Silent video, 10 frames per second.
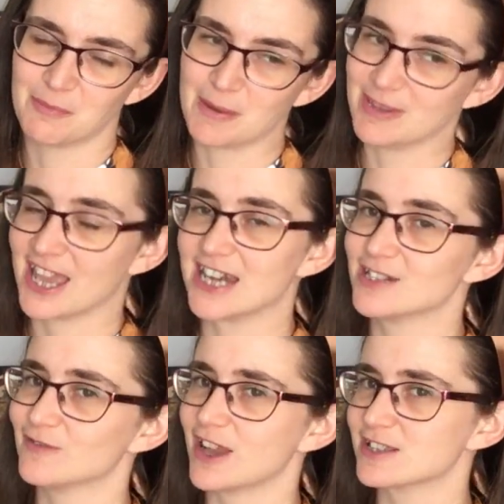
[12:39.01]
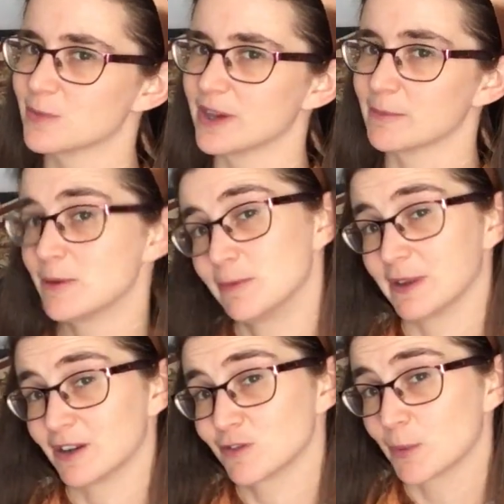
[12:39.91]
maybe the end of next week, maybe the
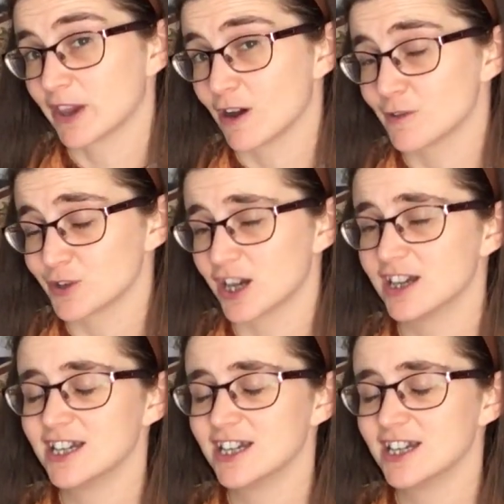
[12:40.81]
beginning of the week after.